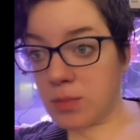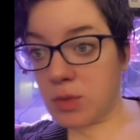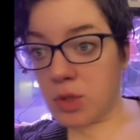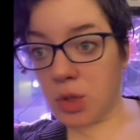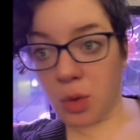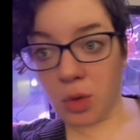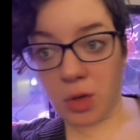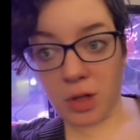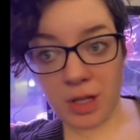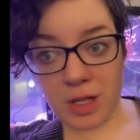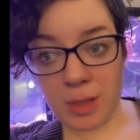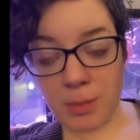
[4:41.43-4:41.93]

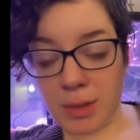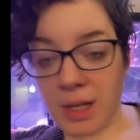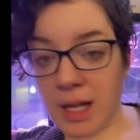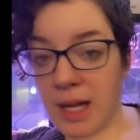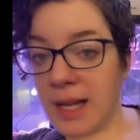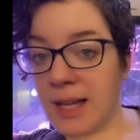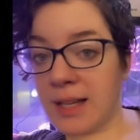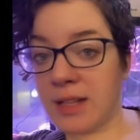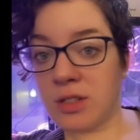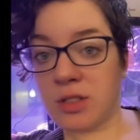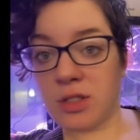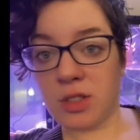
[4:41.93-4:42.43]
totally
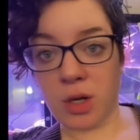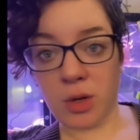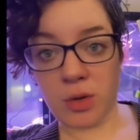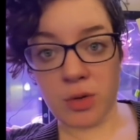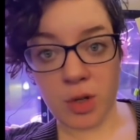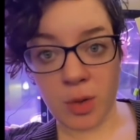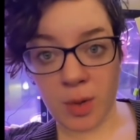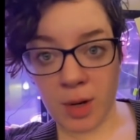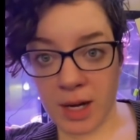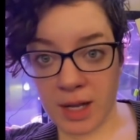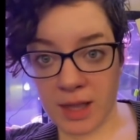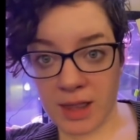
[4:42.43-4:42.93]
blind, don't
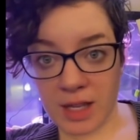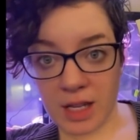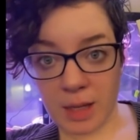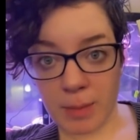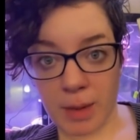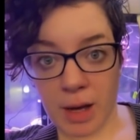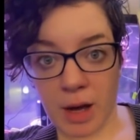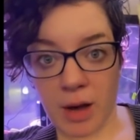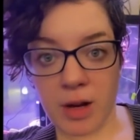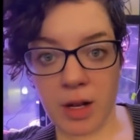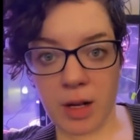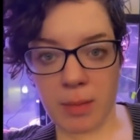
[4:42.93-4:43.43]
know anything
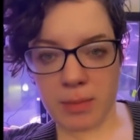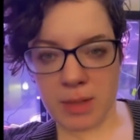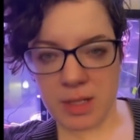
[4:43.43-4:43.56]
about it,